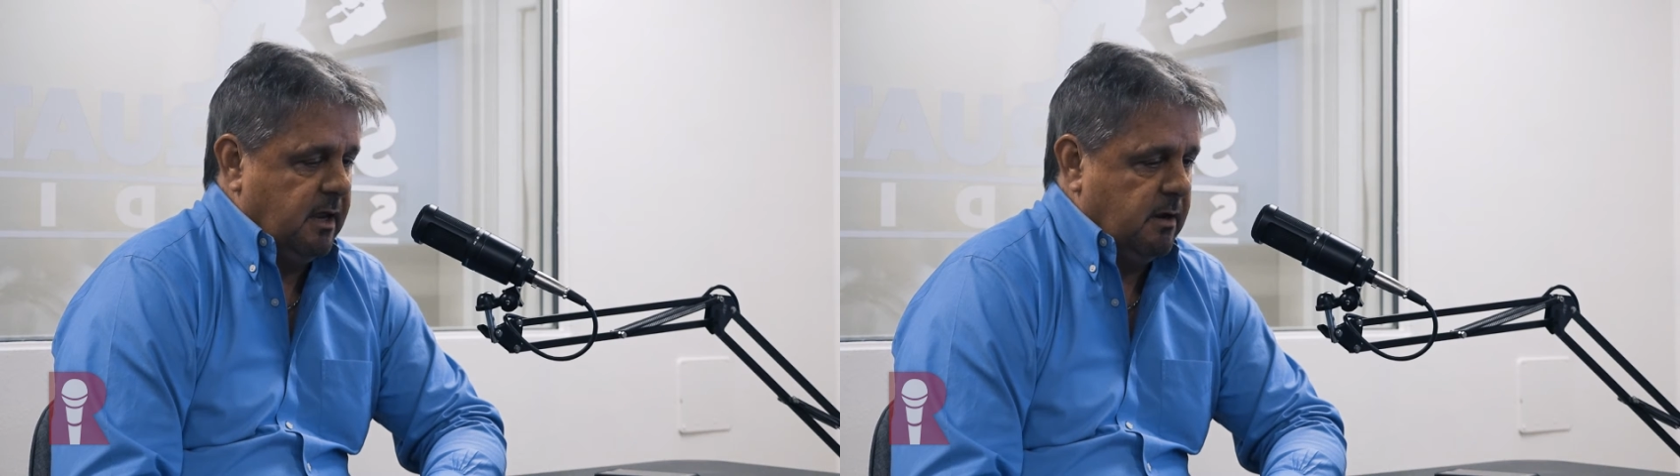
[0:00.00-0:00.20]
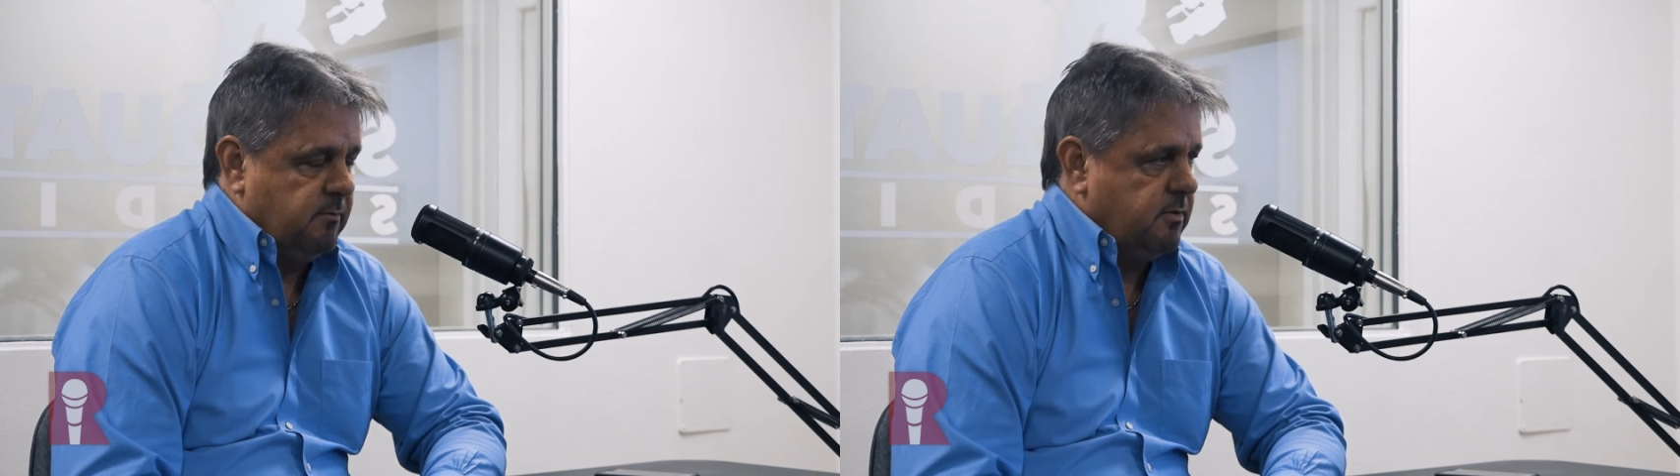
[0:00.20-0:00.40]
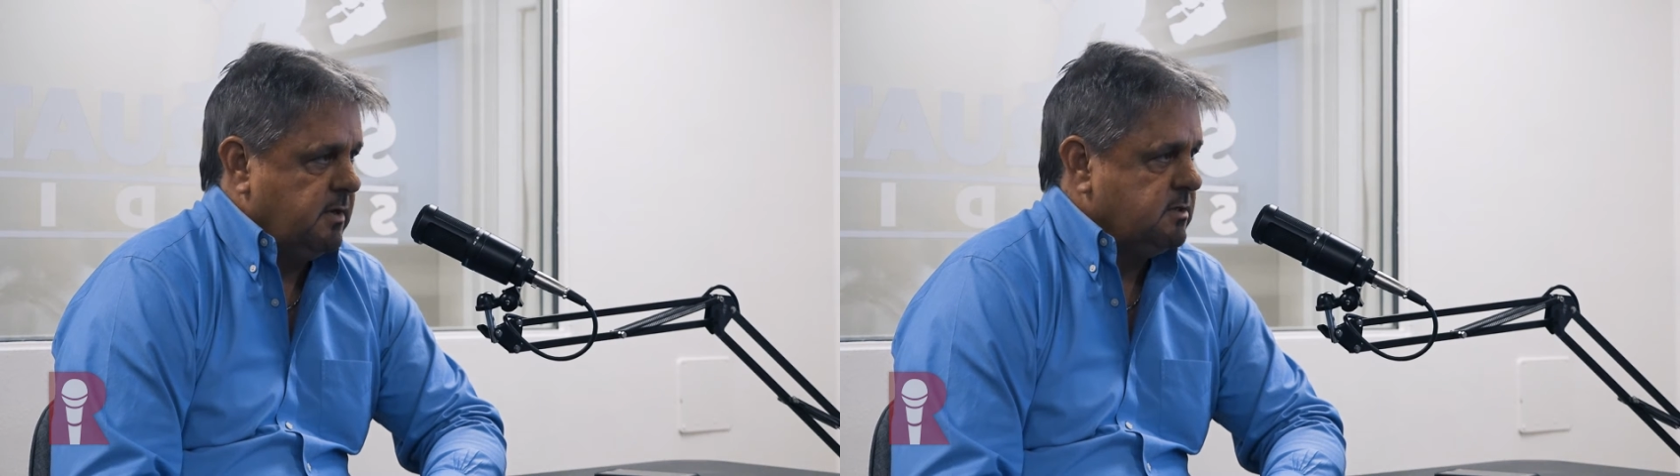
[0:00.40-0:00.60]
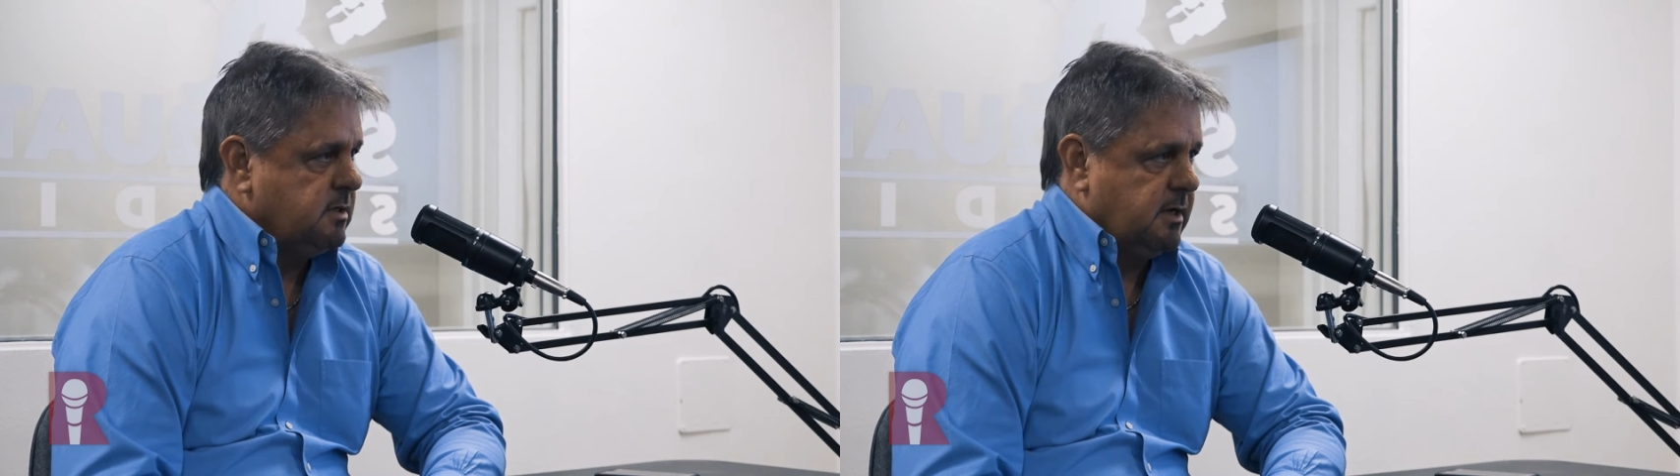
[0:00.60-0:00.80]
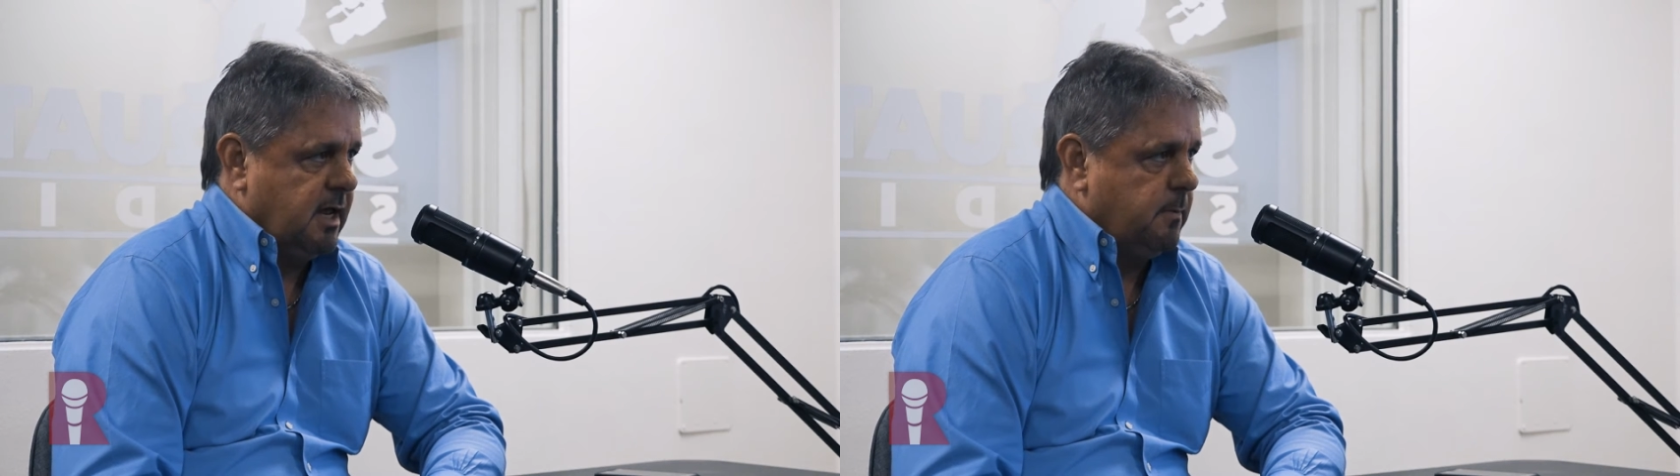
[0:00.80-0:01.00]
Everything's
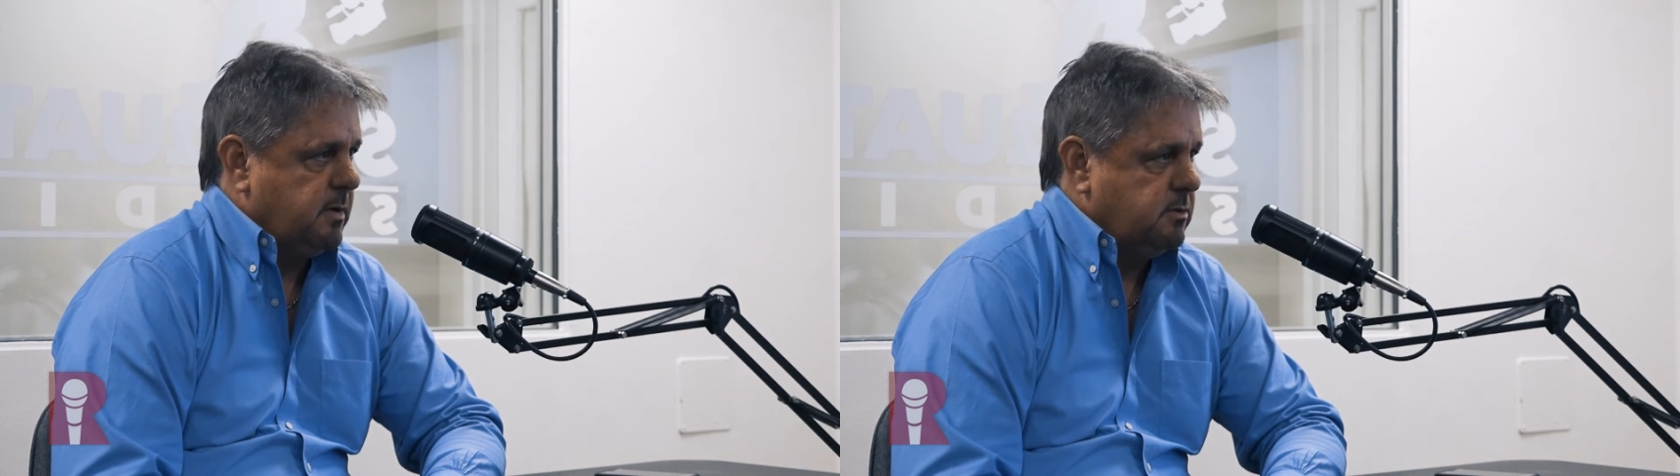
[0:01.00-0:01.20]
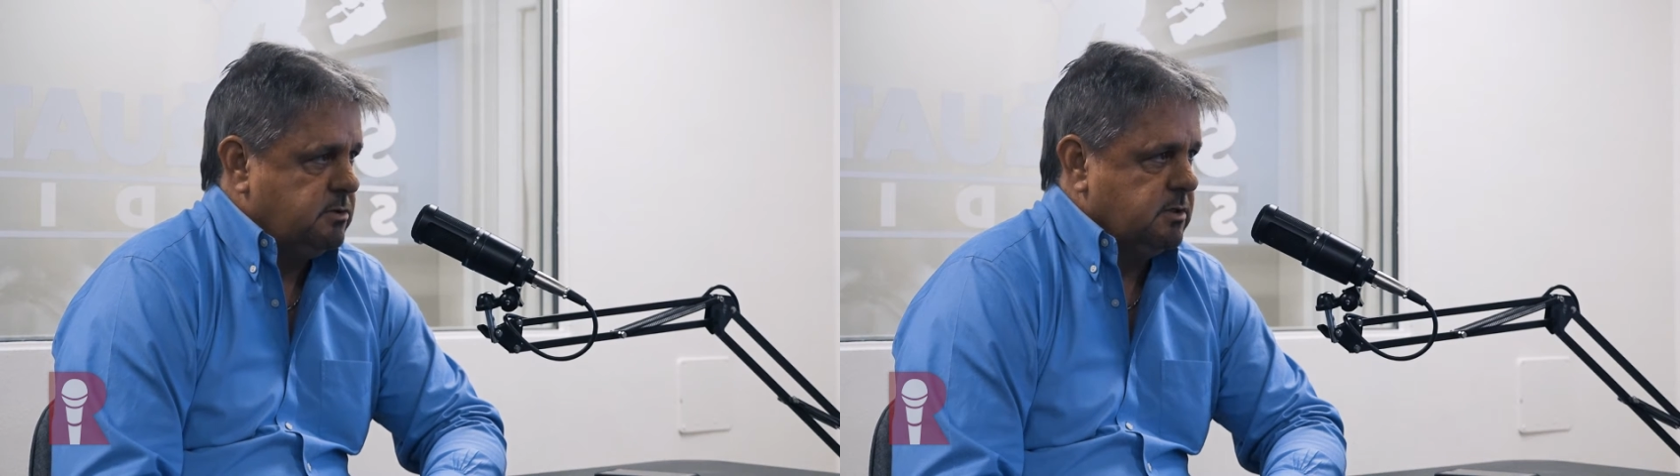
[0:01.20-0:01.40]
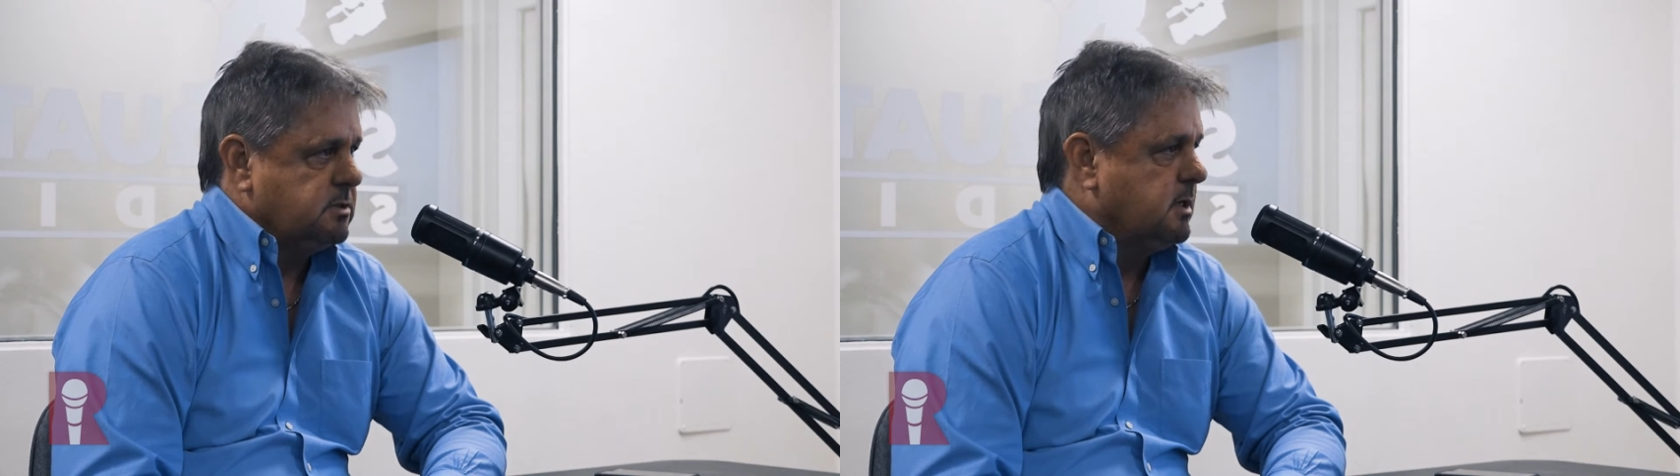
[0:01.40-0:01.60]
going to happen just